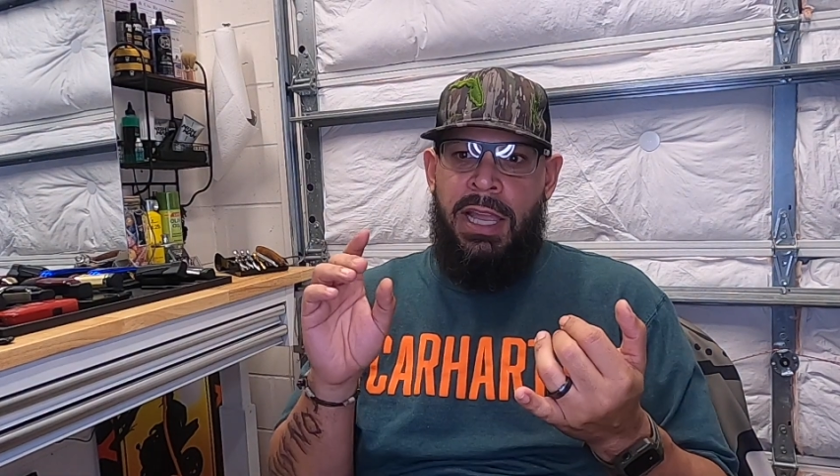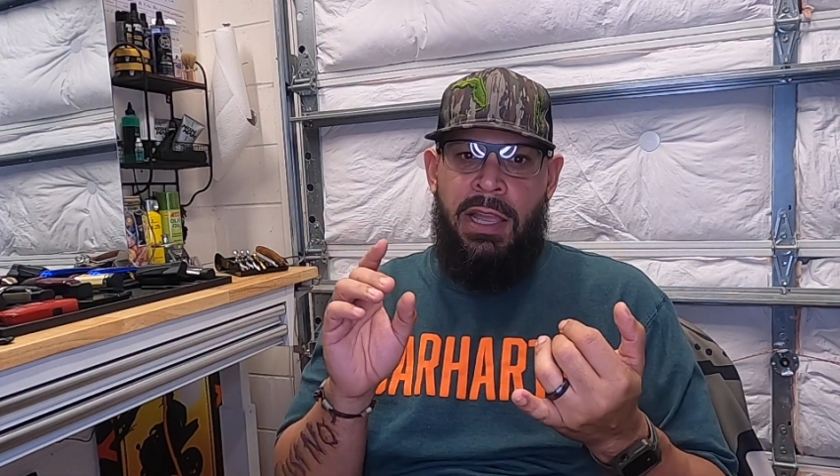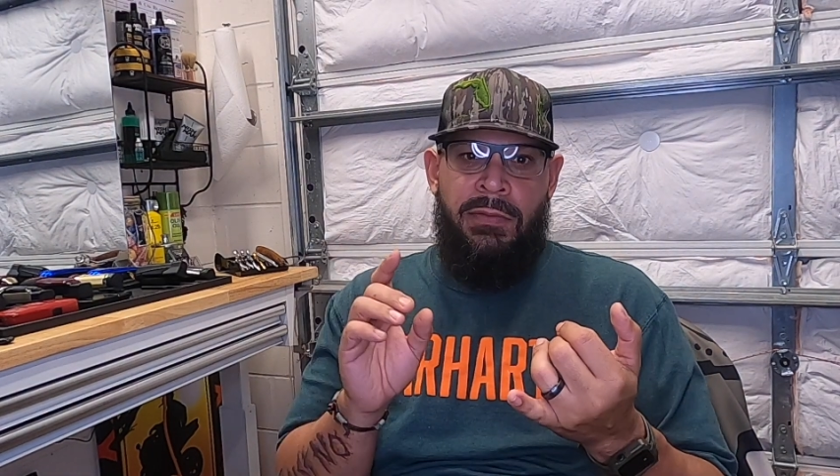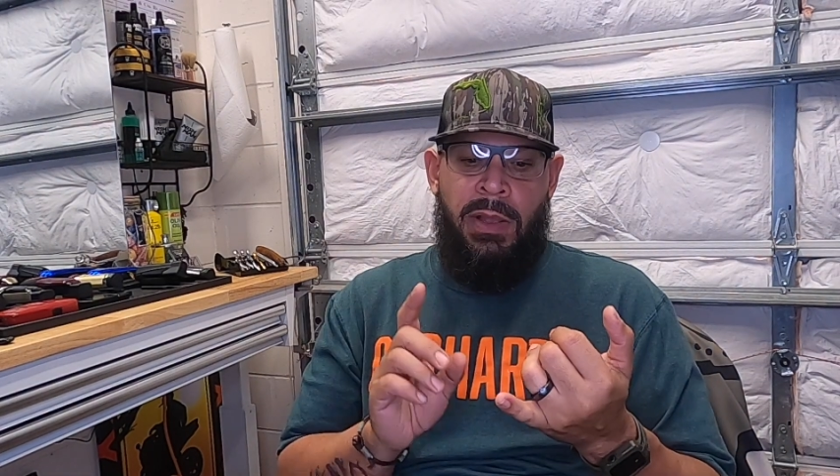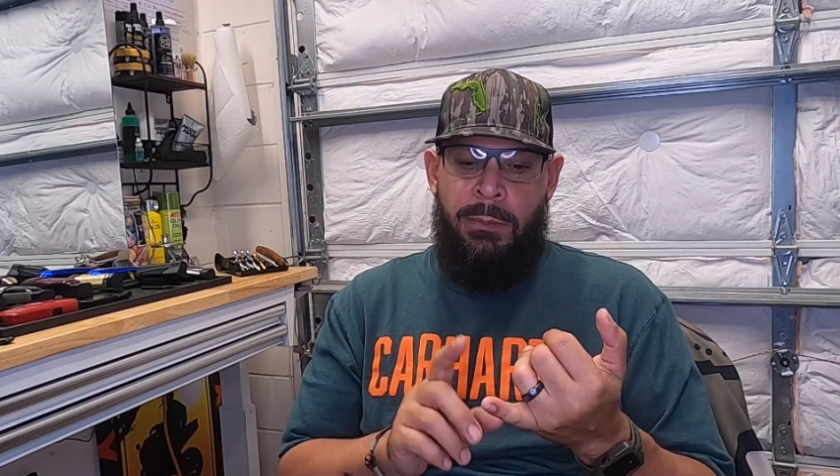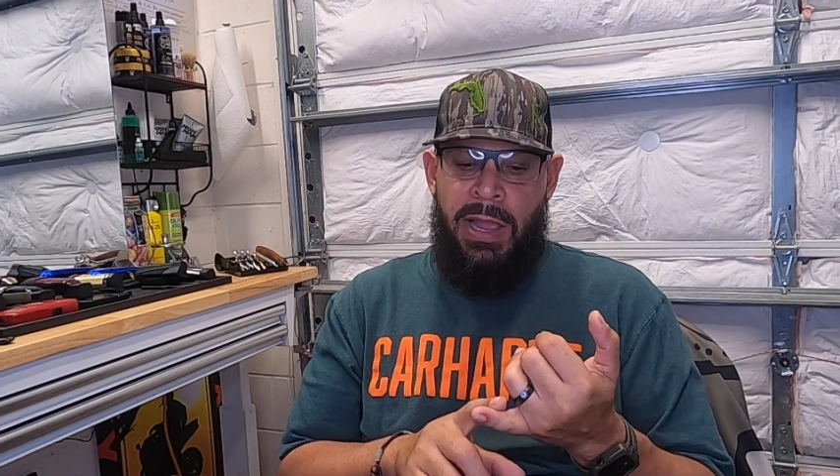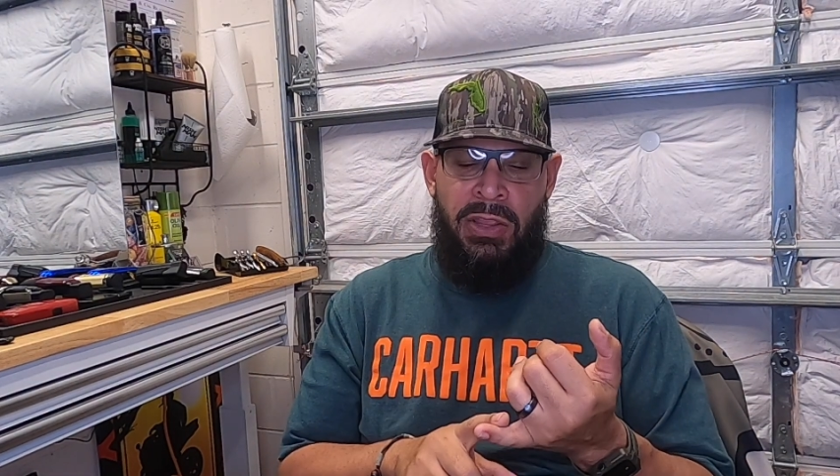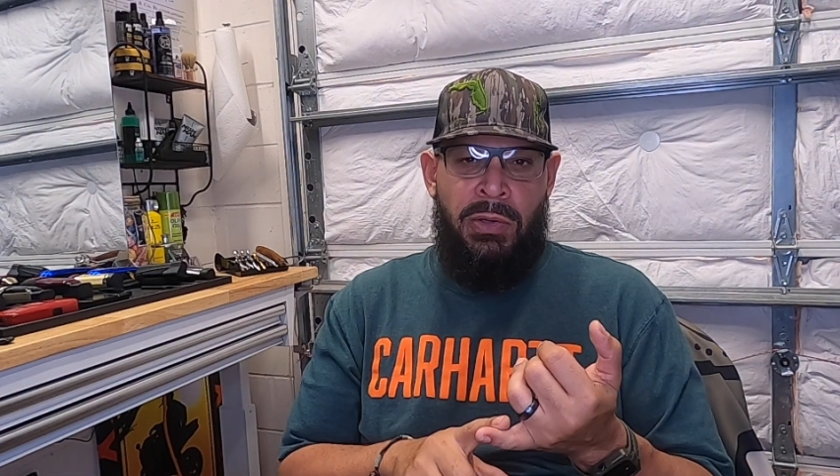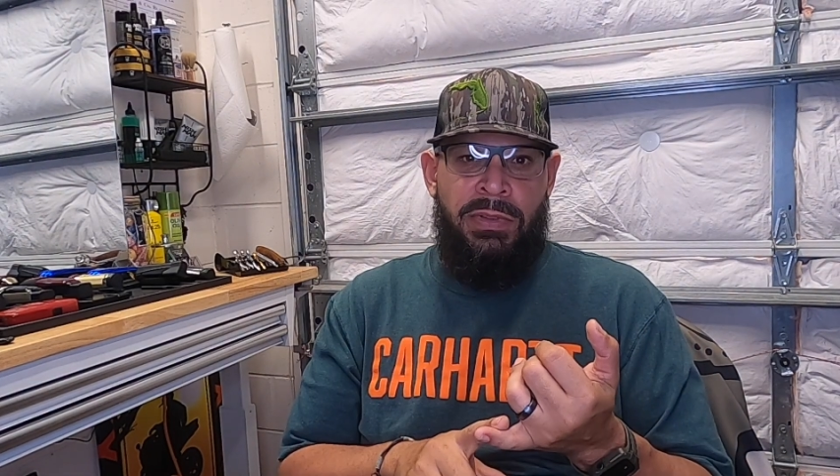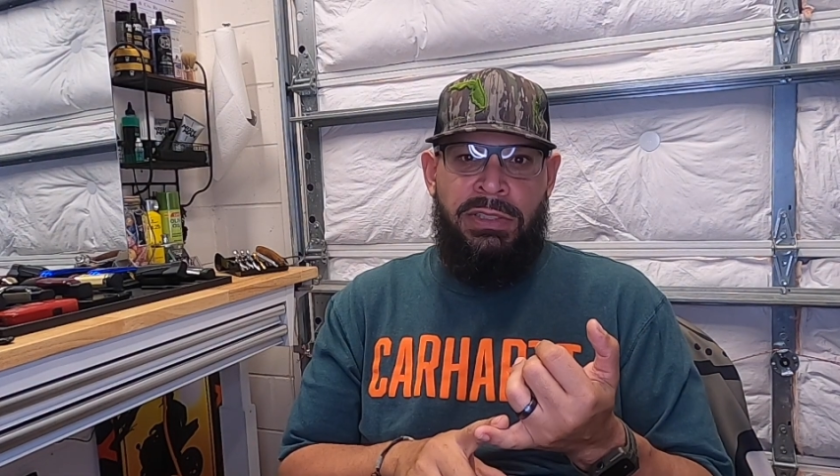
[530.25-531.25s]
have a
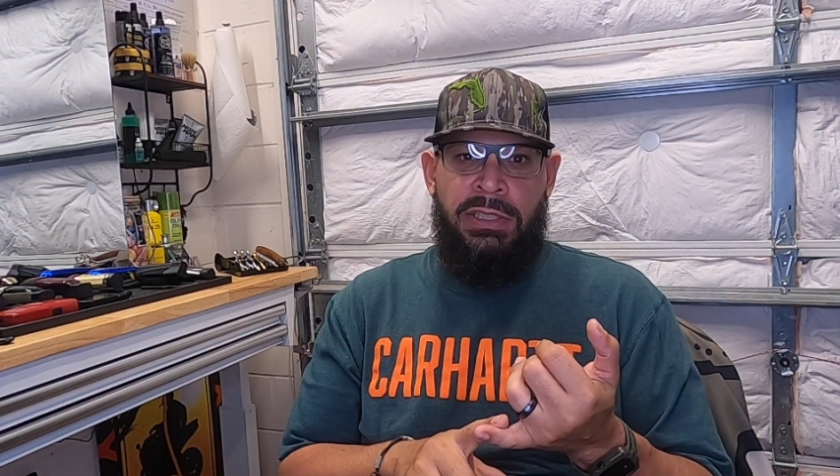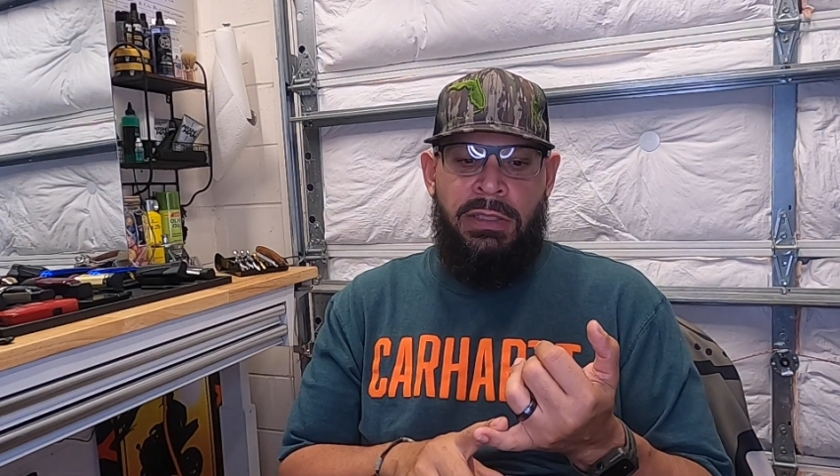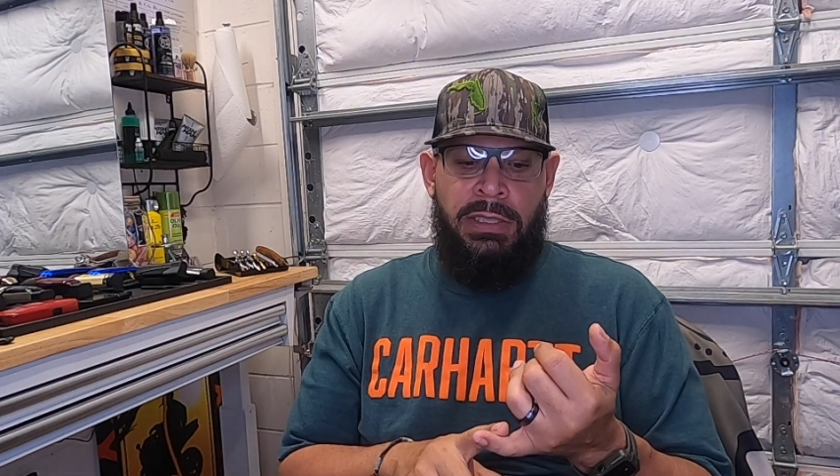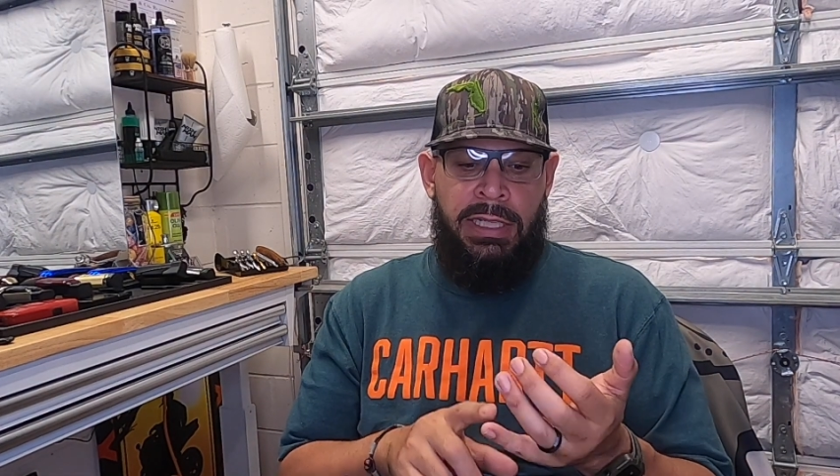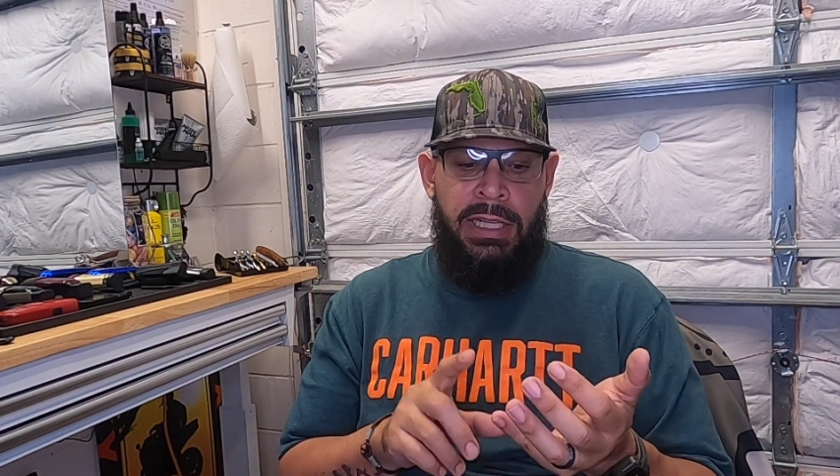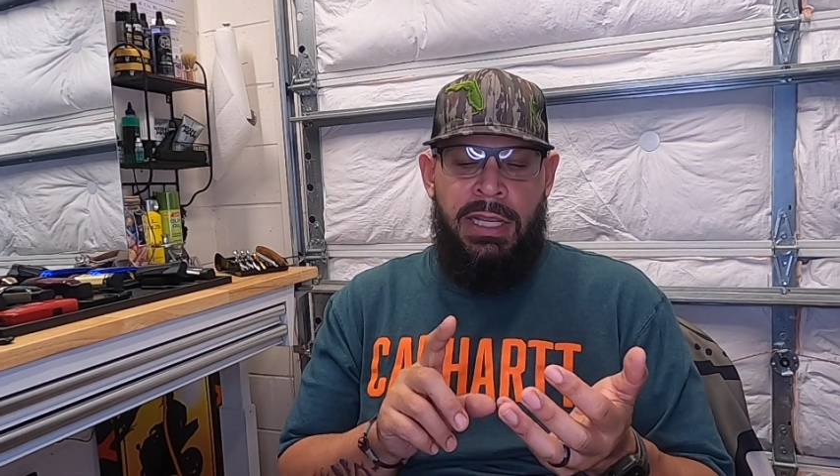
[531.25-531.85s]
bathroom facility